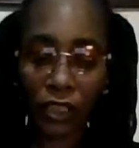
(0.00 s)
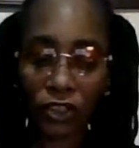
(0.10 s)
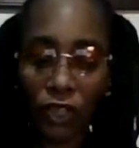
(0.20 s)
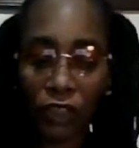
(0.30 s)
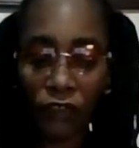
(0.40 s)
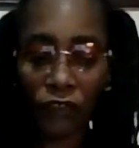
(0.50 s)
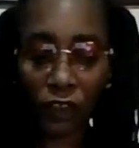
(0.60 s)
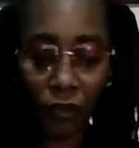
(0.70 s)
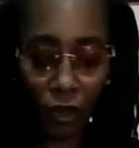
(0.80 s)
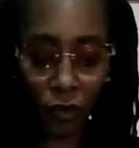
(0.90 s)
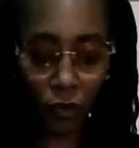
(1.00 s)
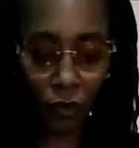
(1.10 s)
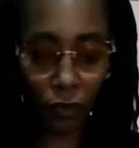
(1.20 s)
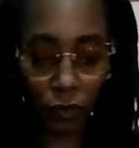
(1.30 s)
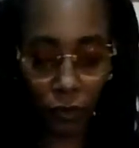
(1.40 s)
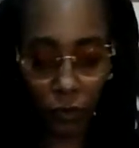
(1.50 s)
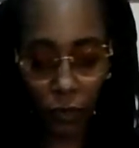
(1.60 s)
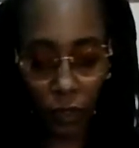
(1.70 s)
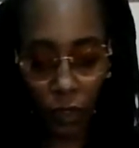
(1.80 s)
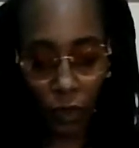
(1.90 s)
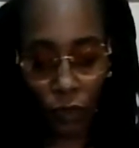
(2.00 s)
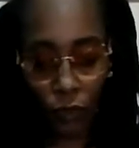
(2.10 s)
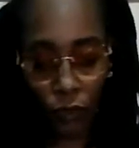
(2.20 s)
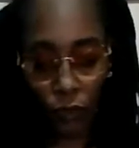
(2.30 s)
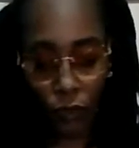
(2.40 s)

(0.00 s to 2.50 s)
figure out why